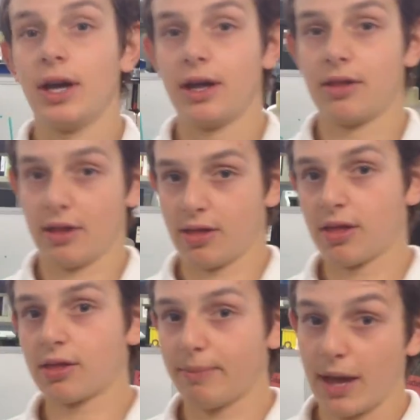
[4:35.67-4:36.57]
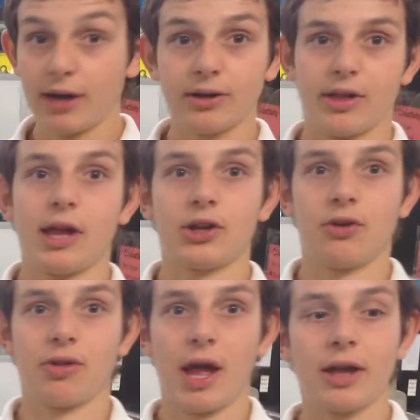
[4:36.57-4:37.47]
And since the male is
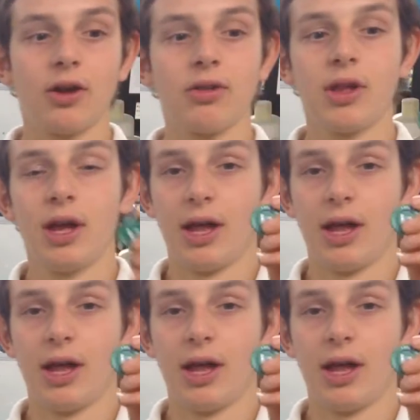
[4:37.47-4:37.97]
heterozygous,